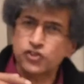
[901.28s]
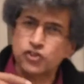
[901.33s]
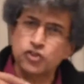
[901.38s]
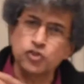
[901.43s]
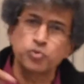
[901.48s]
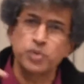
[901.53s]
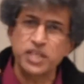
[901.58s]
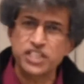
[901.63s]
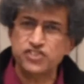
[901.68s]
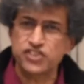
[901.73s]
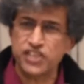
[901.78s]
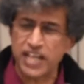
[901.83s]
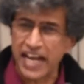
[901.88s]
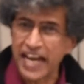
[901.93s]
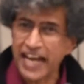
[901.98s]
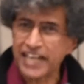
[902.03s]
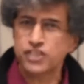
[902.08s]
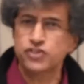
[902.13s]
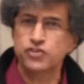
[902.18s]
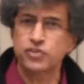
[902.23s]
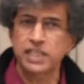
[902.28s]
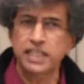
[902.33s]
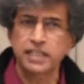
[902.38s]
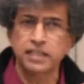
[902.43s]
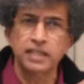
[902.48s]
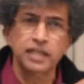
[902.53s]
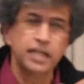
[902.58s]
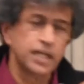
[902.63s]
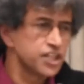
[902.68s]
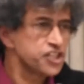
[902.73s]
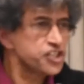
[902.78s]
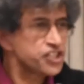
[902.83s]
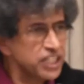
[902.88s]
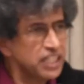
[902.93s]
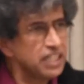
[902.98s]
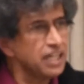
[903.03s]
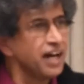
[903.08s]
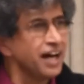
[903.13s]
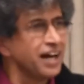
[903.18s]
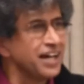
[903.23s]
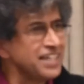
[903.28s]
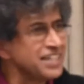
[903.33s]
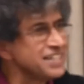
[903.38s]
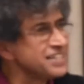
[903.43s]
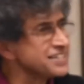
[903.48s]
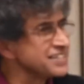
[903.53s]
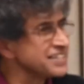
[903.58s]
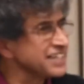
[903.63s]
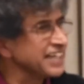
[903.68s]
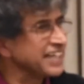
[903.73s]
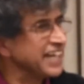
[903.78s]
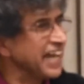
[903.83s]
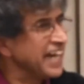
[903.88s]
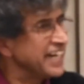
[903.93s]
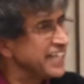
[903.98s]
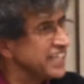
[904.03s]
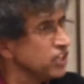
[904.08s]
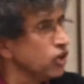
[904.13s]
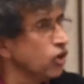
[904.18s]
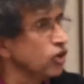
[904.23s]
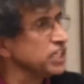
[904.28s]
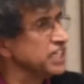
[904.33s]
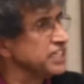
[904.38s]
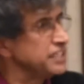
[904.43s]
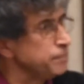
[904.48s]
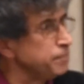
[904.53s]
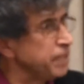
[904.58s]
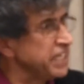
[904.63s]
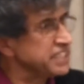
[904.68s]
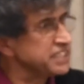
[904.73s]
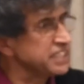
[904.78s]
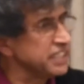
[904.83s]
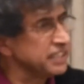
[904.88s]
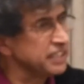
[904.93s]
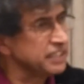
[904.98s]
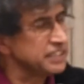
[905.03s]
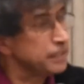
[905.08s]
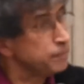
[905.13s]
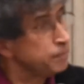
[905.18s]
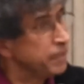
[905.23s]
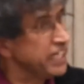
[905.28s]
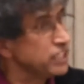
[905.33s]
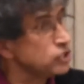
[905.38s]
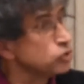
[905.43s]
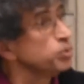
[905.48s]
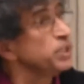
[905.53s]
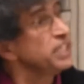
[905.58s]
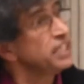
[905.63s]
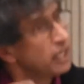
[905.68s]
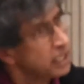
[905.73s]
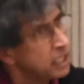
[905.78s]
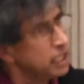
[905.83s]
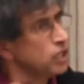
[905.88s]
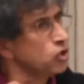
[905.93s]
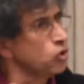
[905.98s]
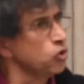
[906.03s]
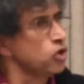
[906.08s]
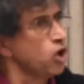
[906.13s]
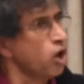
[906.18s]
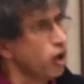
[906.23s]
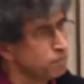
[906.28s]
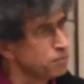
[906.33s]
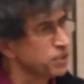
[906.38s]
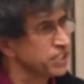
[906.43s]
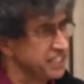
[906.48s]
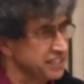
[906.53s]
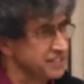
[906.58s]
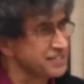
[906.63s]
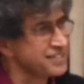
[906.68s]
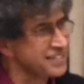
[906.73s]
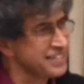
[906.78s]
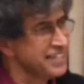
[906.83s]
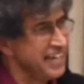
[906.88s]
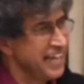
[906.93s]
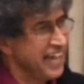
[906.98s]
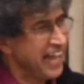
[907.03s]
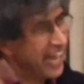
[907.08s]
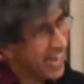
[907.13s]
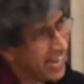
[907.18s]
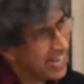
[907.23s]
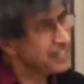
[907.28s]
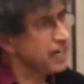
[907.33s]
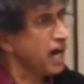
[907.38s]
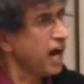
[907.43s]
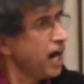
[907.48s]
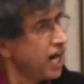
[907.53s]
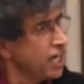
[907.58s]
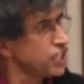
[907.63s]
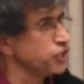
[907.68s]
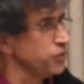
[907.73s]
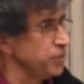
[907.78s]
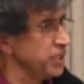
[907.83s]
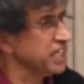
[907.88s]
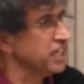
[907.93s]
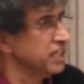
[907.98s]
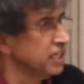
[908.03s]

through which actually Shiela is carrying on a debate with her own opponents and arguing